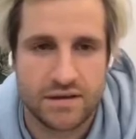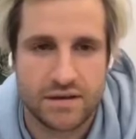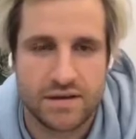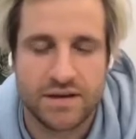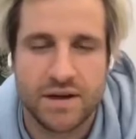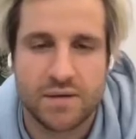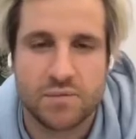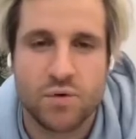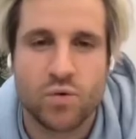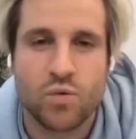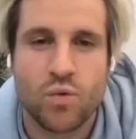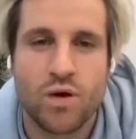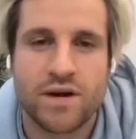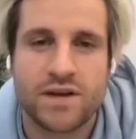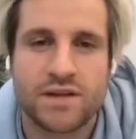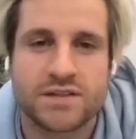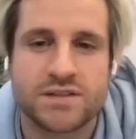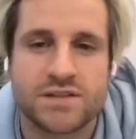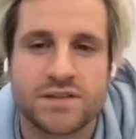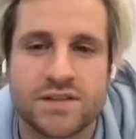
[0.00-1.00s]
Number
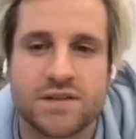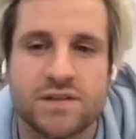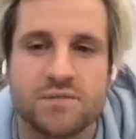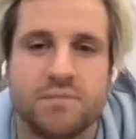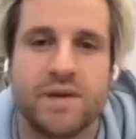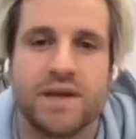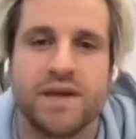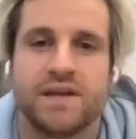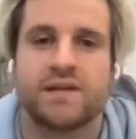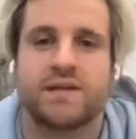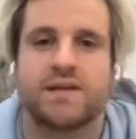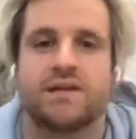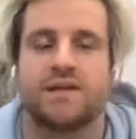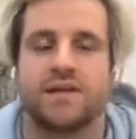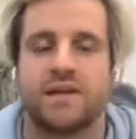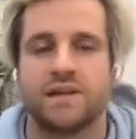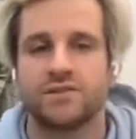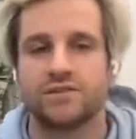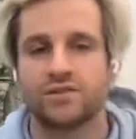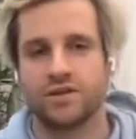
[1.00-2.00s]
1 is to make it
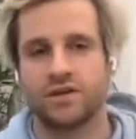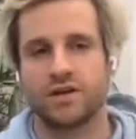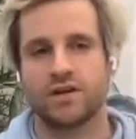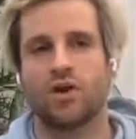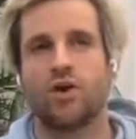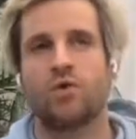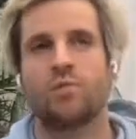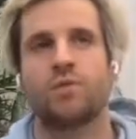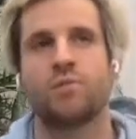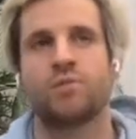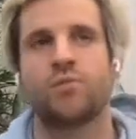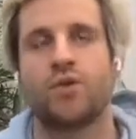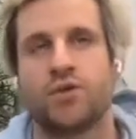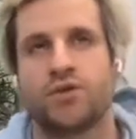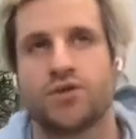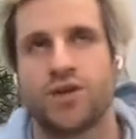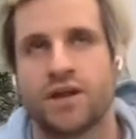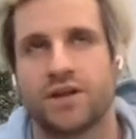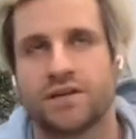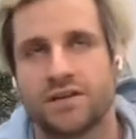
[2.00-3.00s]
into a common
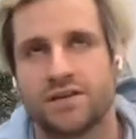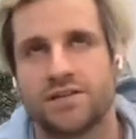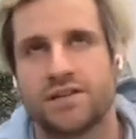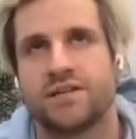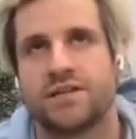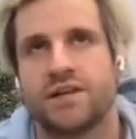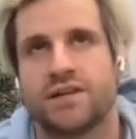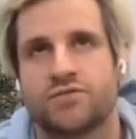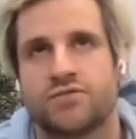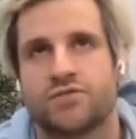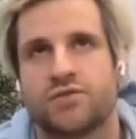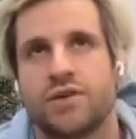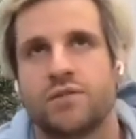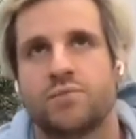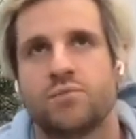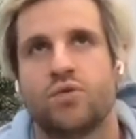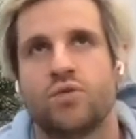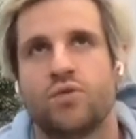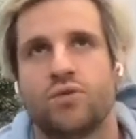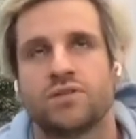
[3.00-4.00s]
project. I think that's really
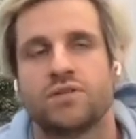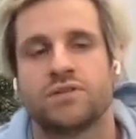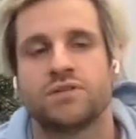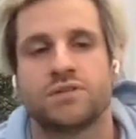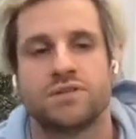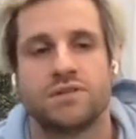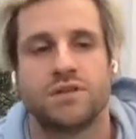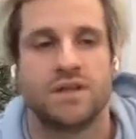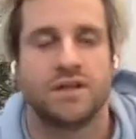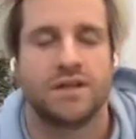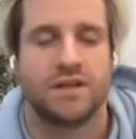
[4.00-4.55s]
important.